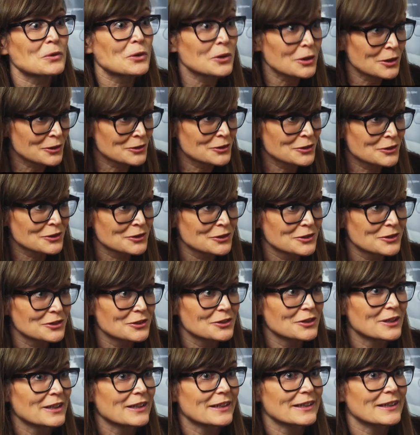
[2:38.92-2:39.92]
we're also
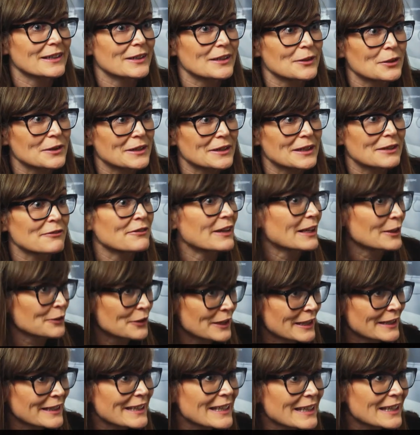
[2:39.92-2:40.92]

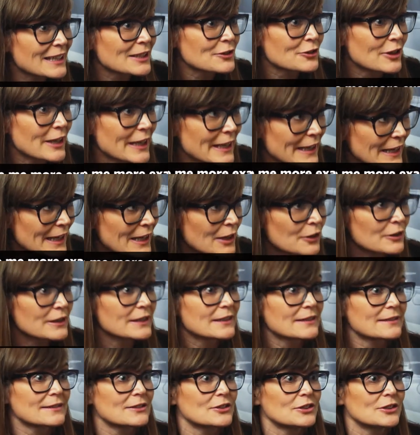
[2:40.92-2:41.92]
evaluating and trying out
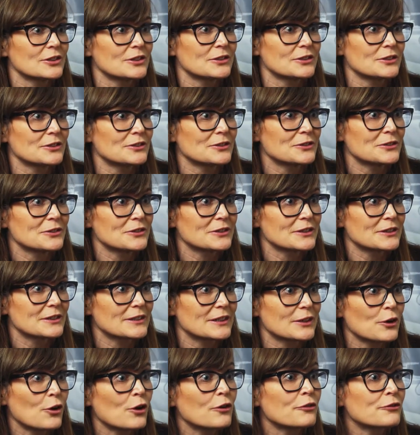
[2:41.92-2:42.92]
is
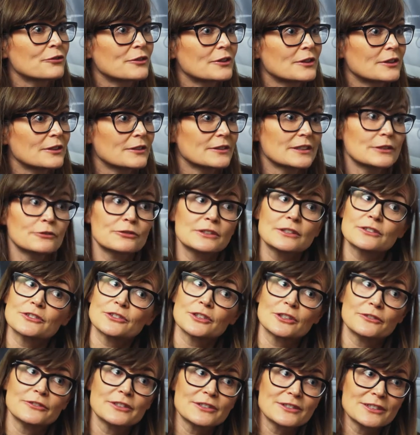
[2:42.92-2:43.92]
to offer different
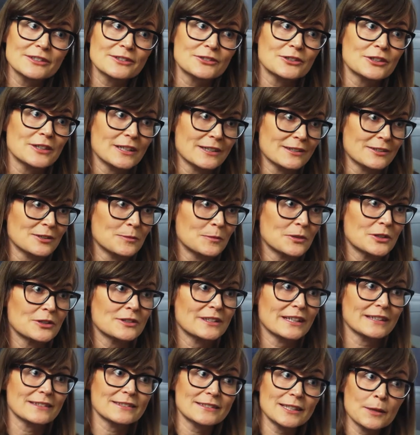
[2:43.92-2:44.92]
services to
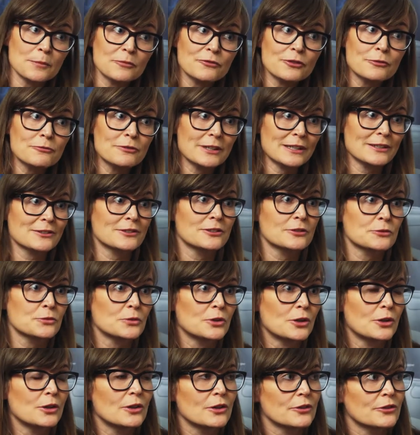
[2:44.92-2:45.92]
customers. Except for rentals,
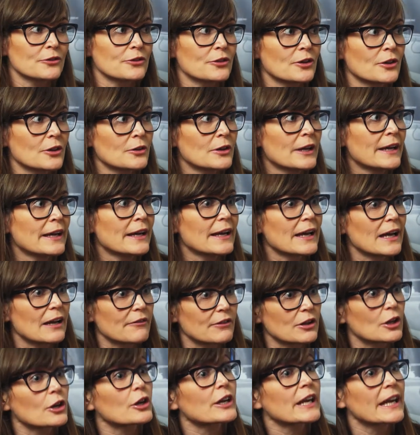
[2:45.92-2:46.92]
we're also
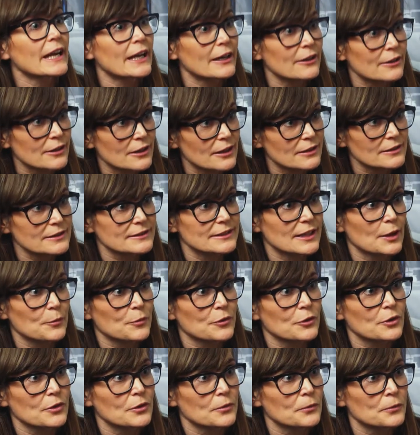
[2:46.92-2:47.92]
having a care
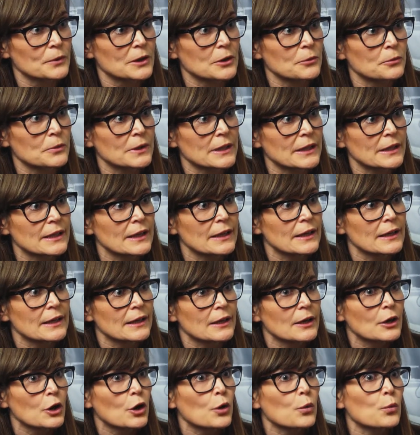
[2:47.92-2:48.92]
concept where we
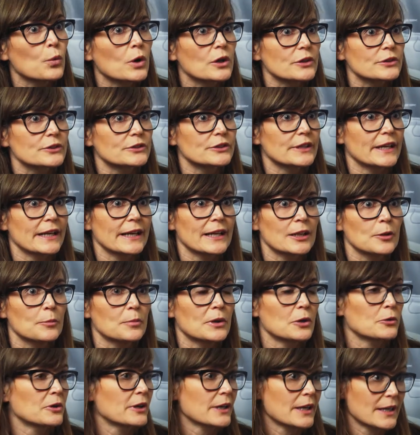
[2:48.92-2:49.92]
want to
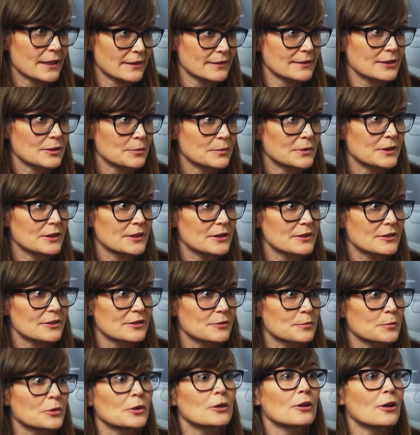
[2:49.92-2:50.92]
help our
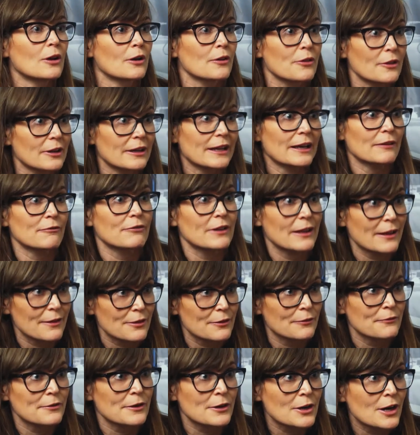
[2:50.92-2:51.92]
customers prolong the life
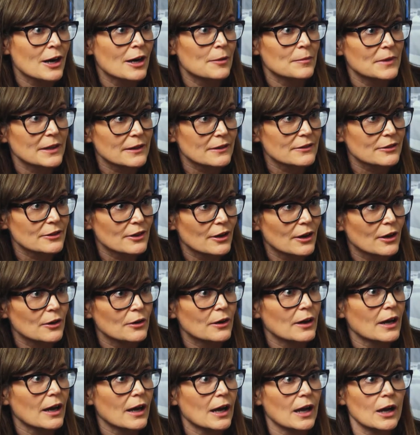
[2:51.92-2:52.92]
length of the garment.
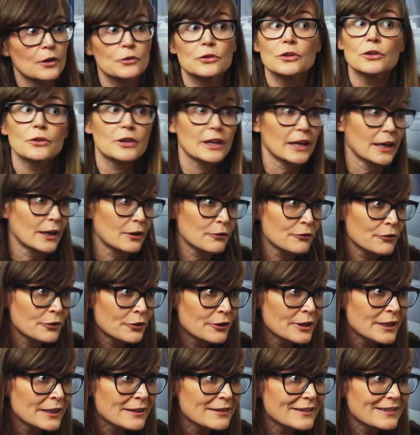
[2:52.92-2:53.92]
So how you care
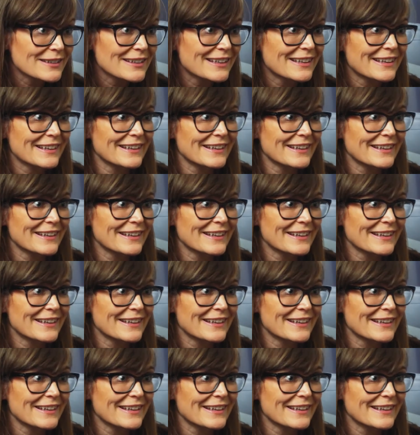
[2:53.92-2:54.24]
for it,